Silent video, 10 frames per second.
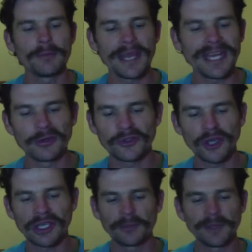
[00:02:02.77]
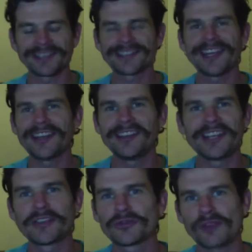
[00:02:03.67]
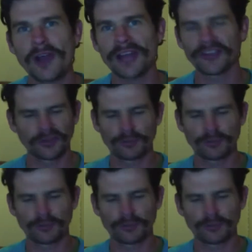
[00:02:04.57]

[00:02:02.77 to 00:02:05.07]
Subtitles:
of meat, it was like a little bit of seasoning in the rice.